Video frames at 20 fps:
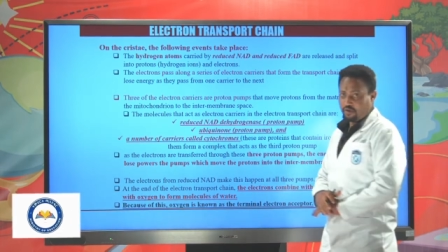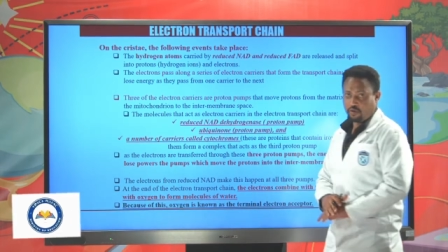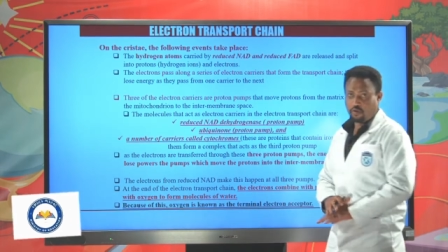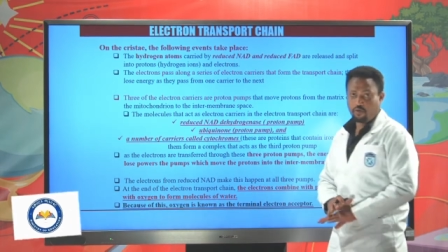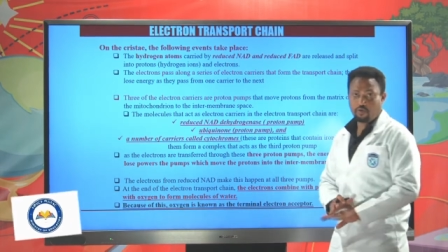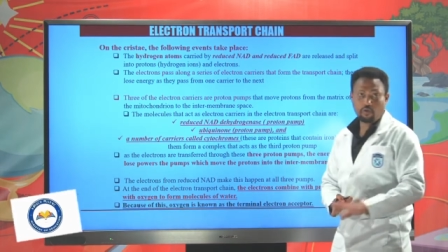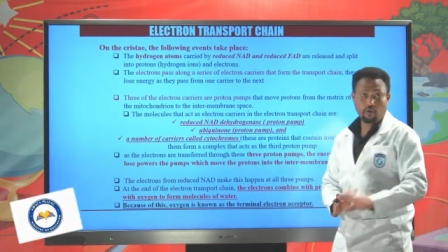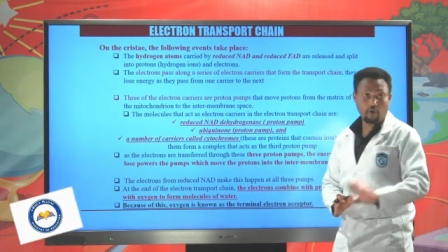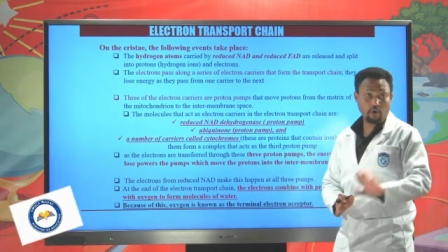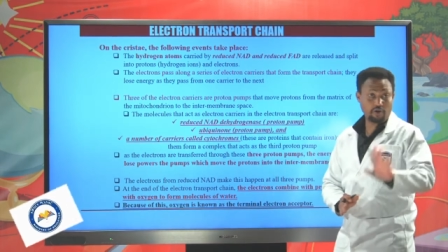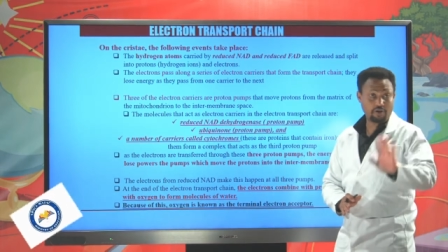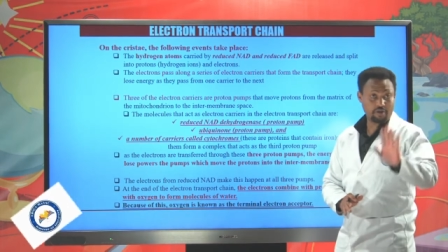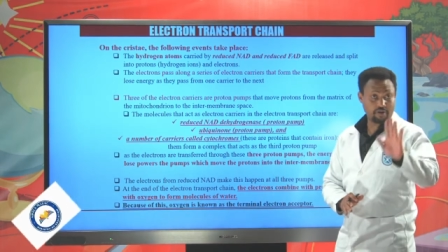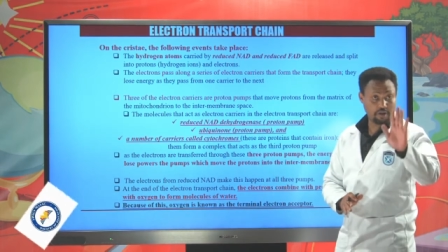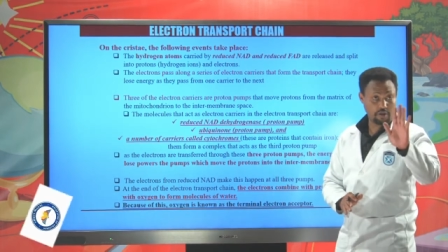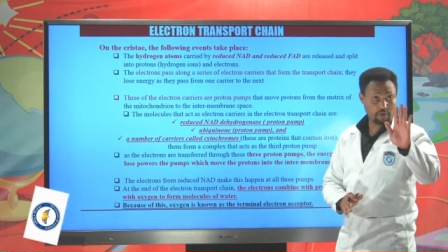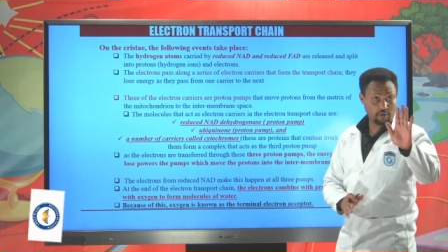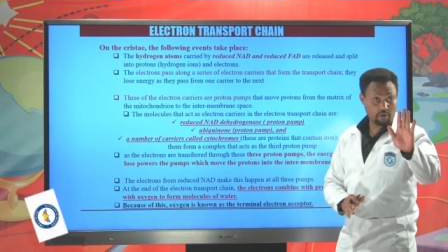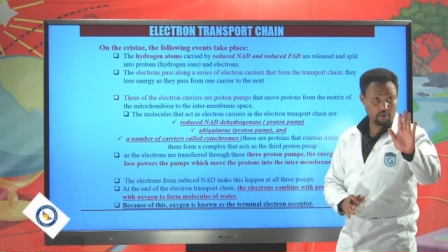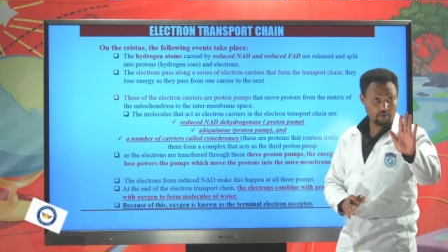of course,
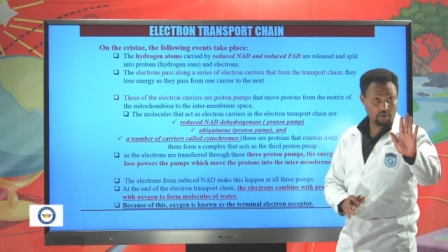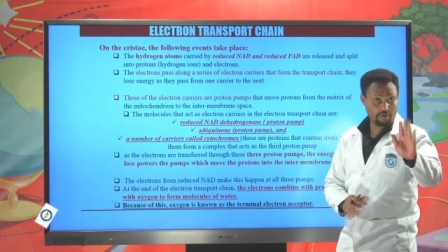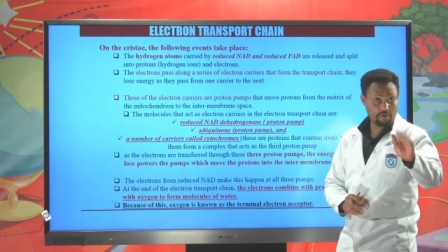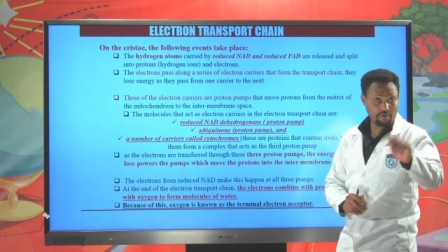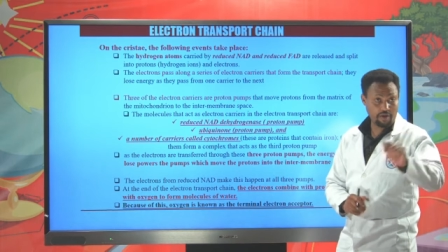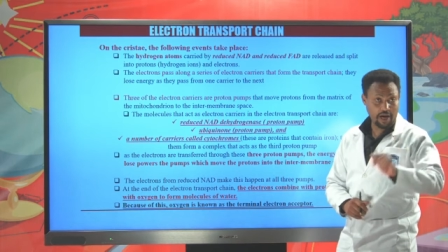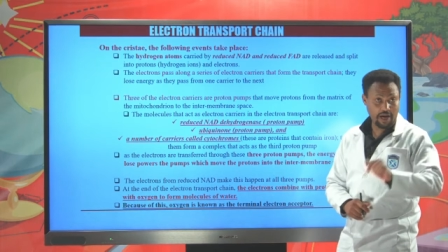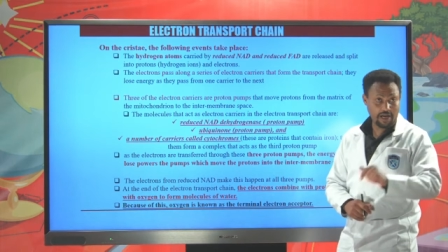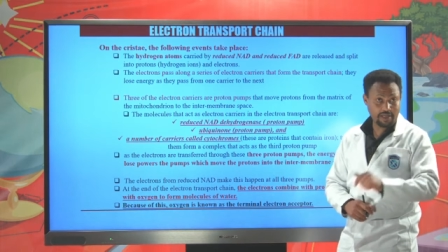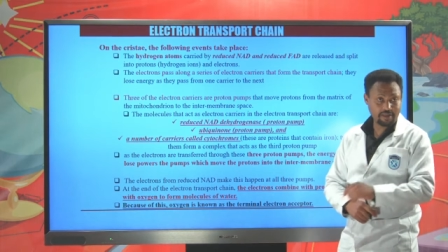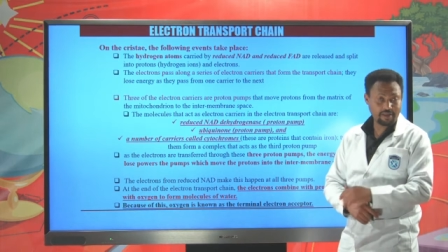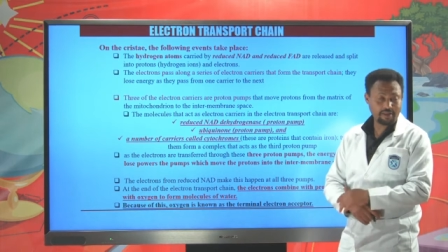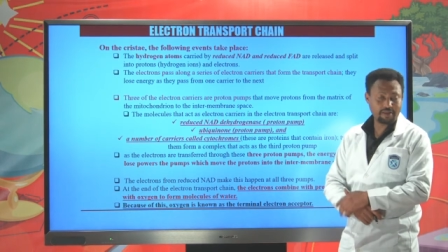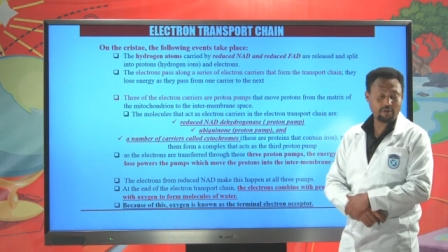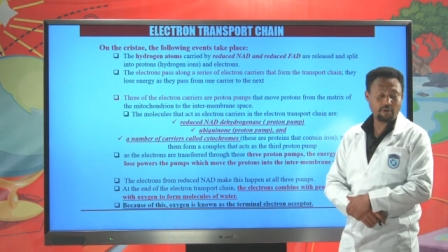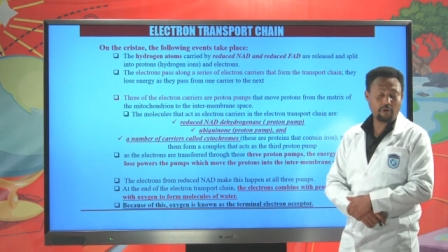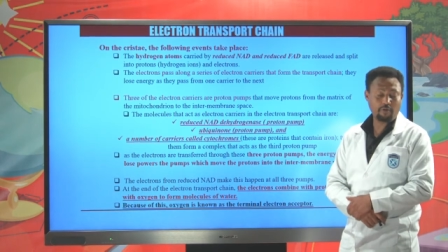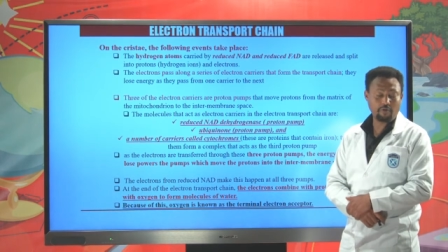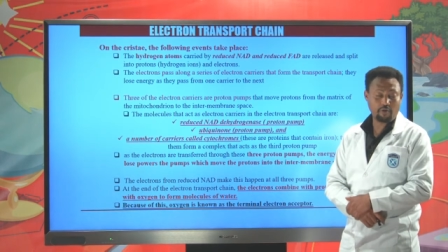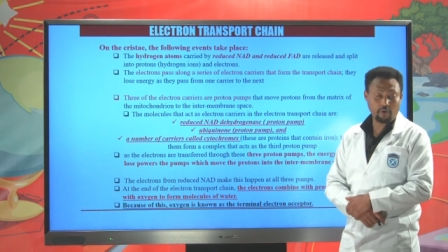there is also fat,
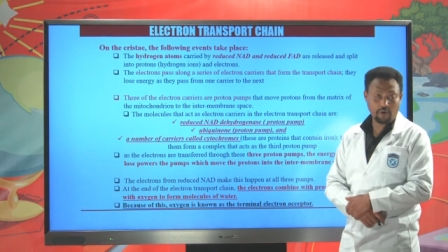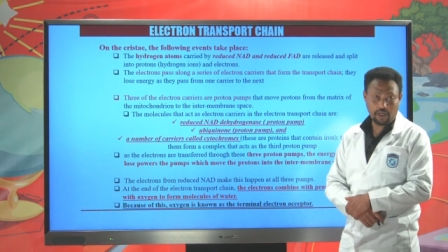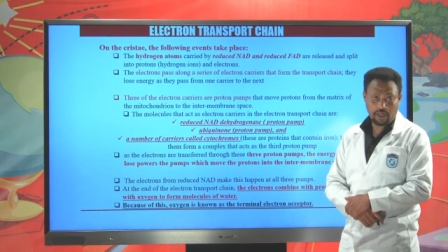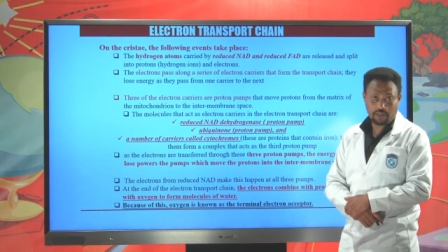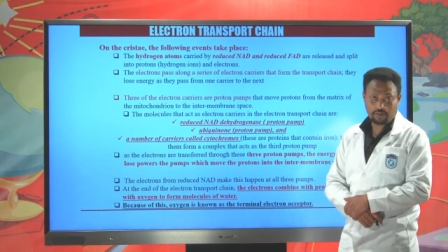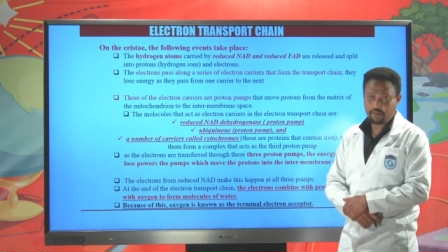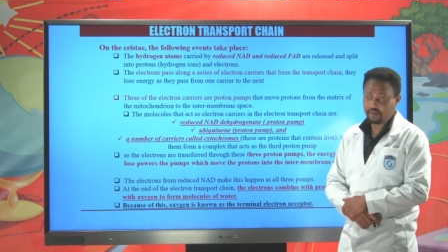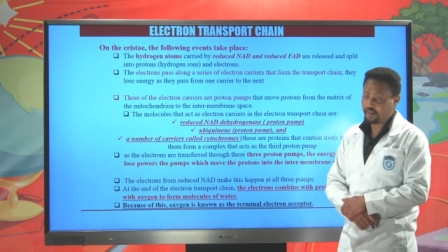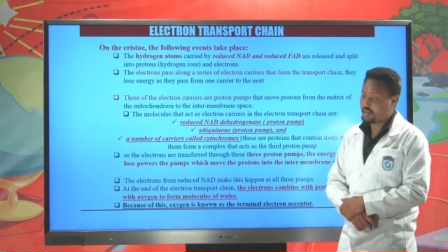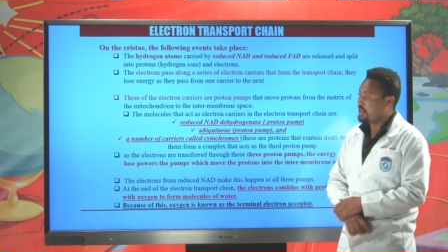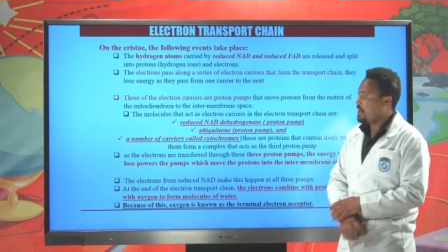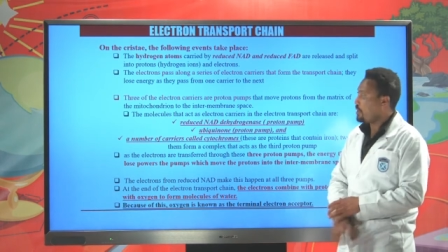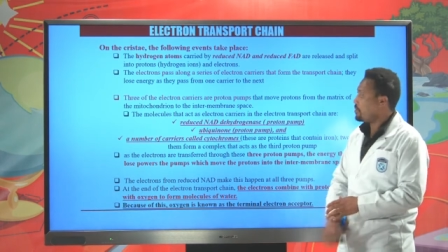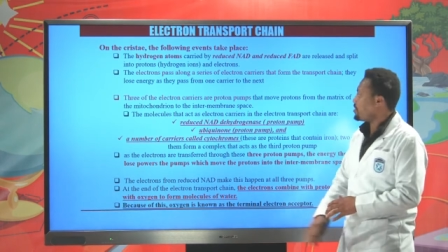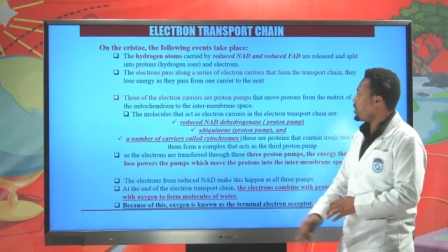don't forget it in Krebs